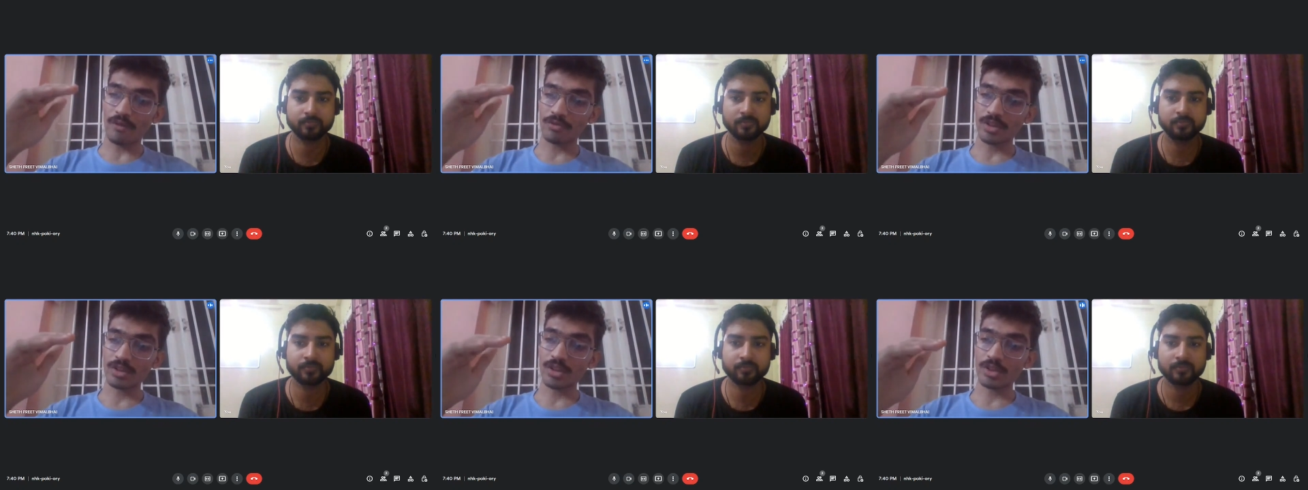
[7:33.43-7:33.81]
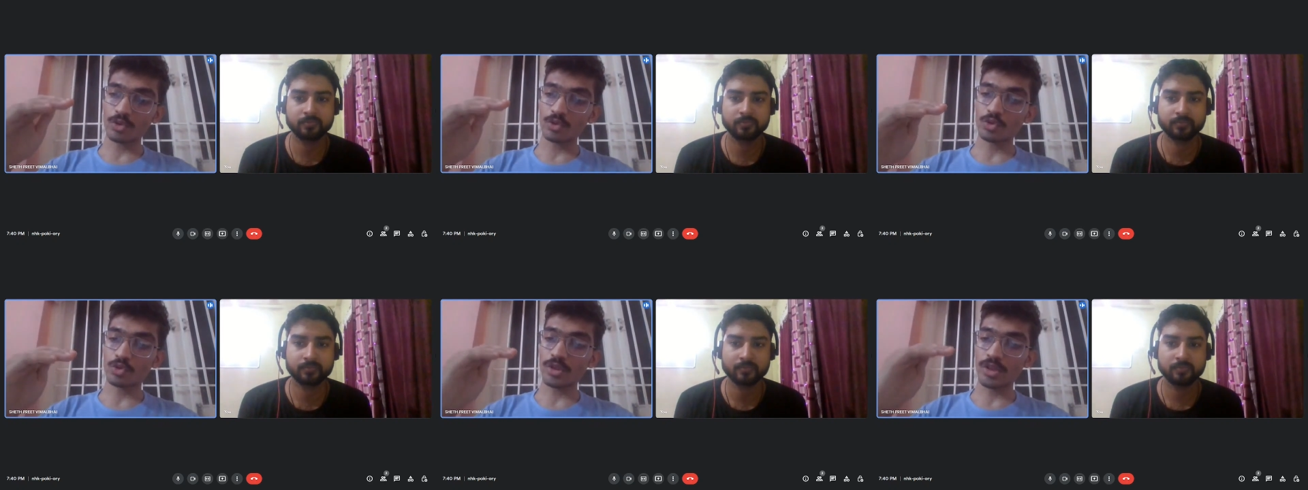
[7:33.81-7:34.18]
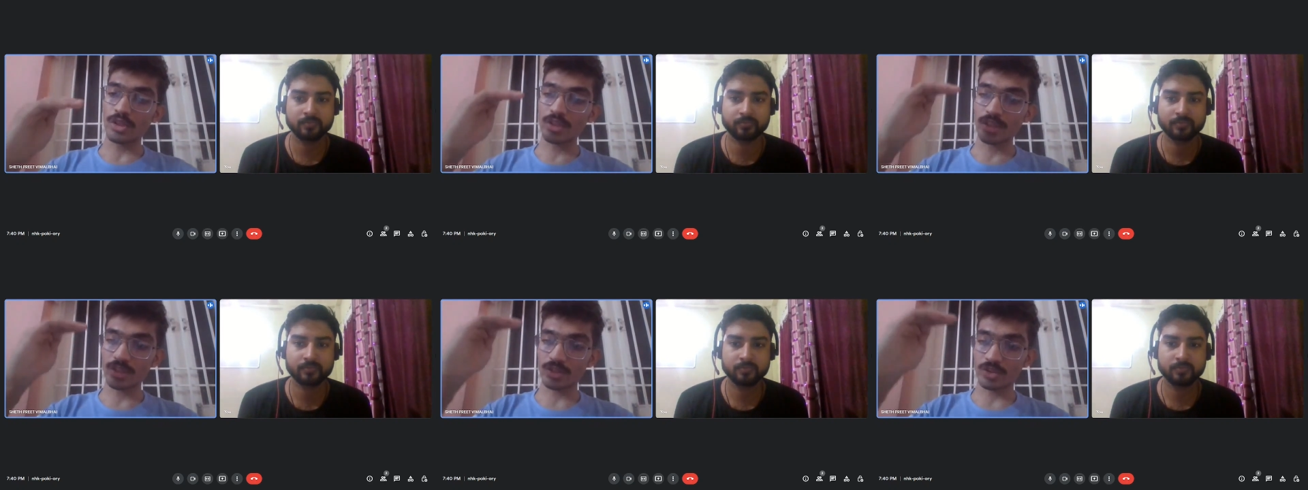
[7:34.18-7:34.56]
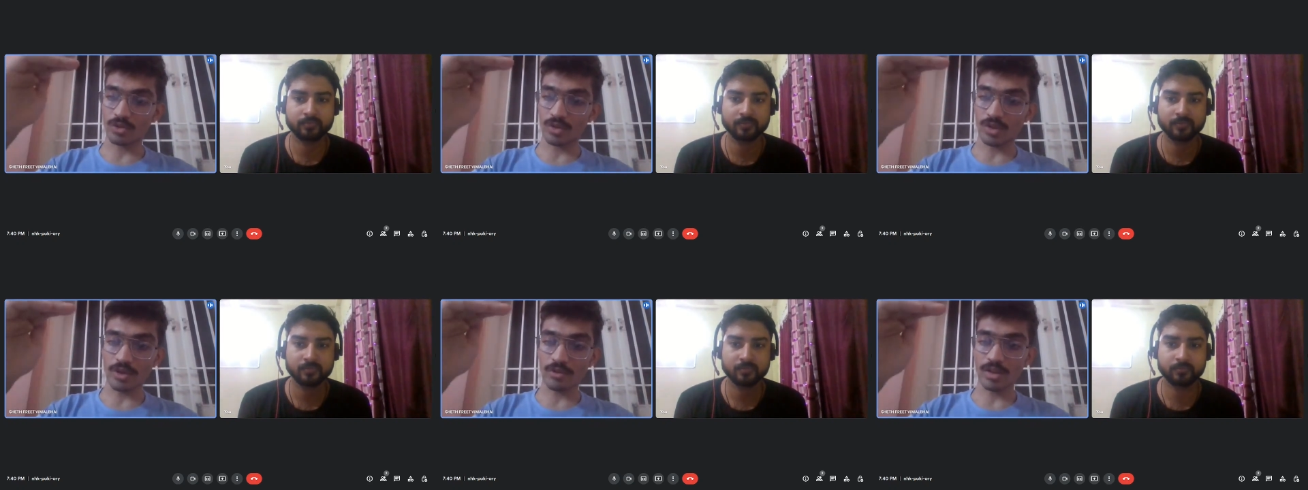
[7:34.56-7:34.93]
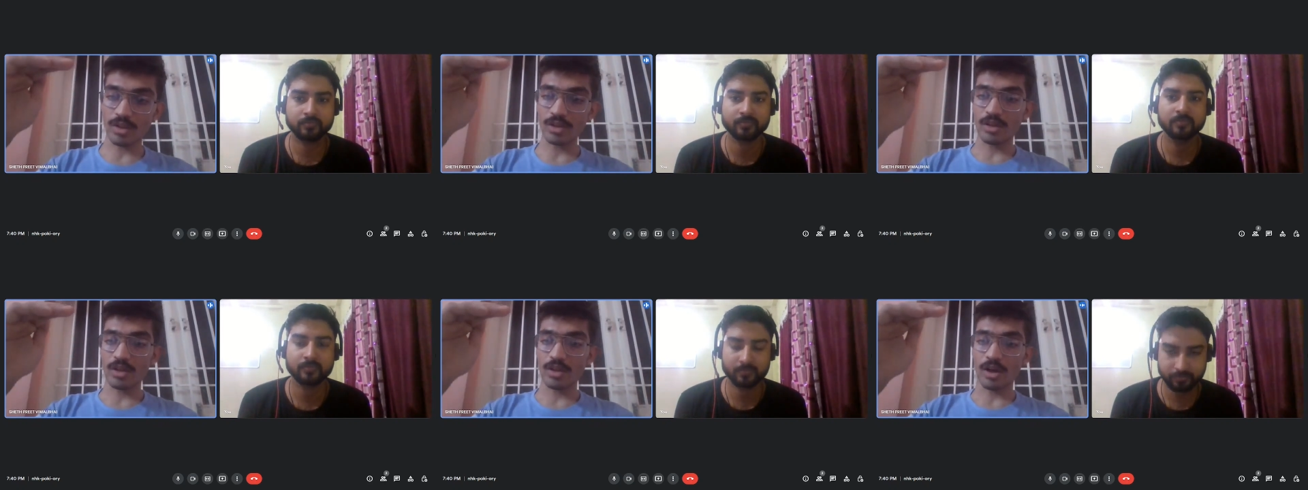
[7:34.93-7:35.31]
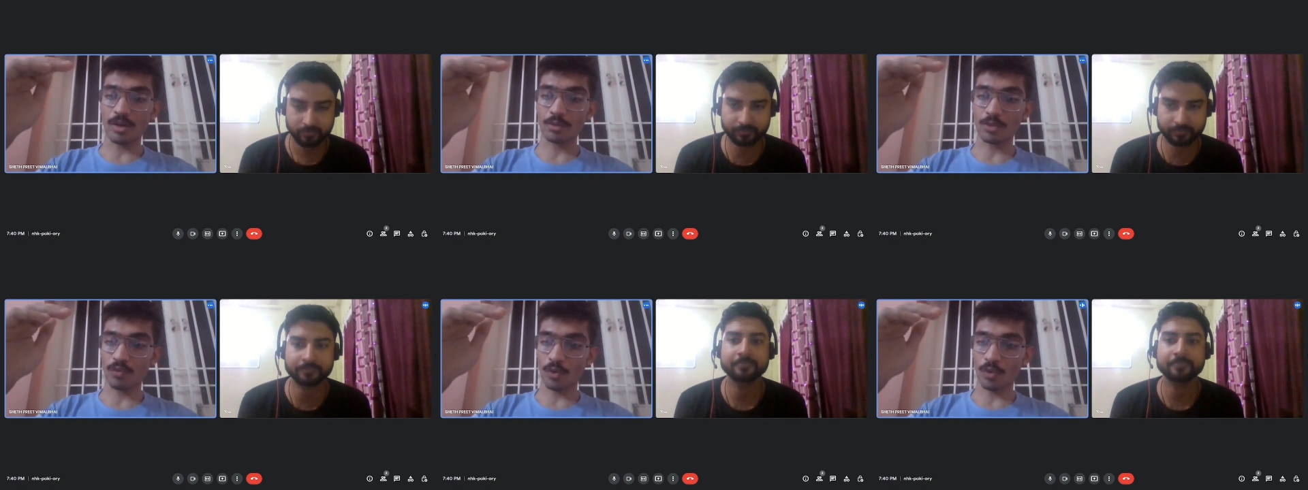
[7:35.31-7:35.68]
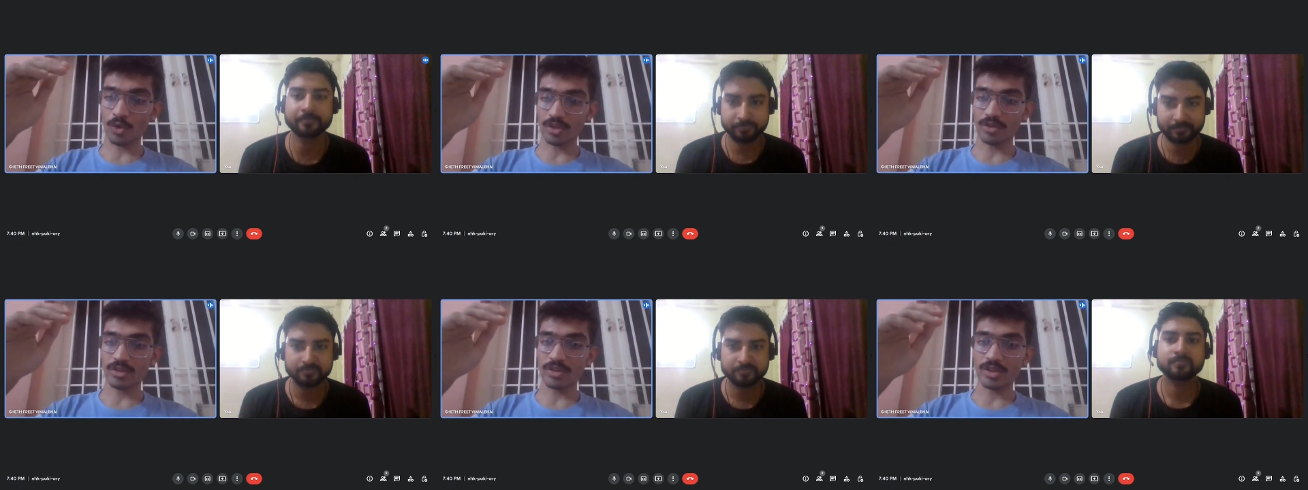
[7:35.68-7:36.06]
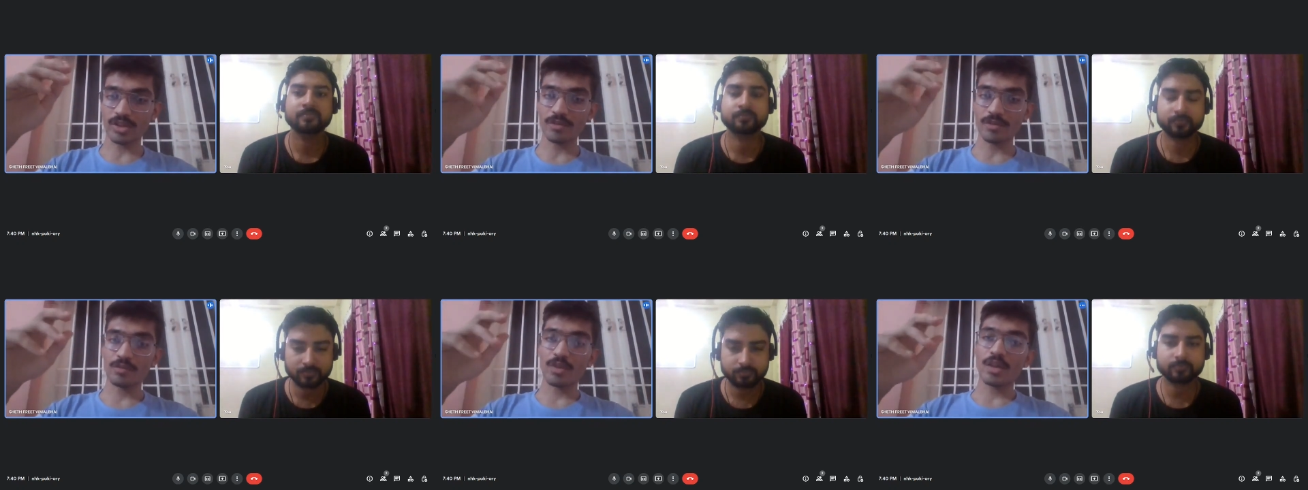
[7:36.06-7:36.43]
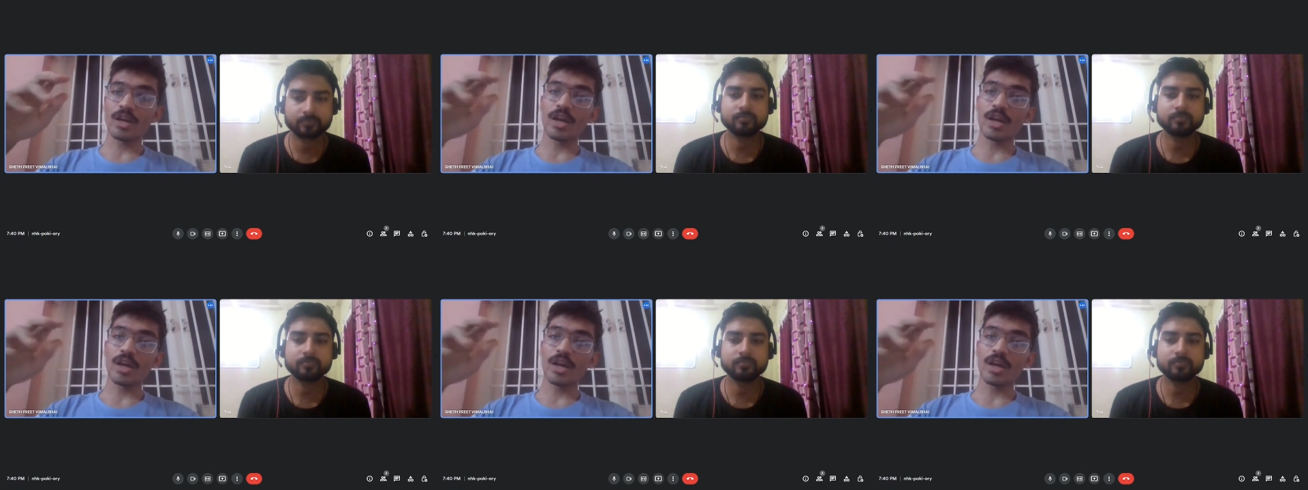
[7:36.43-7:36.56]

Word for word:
Speaker 1: after that you should increase your level mm-hmm. up to 1400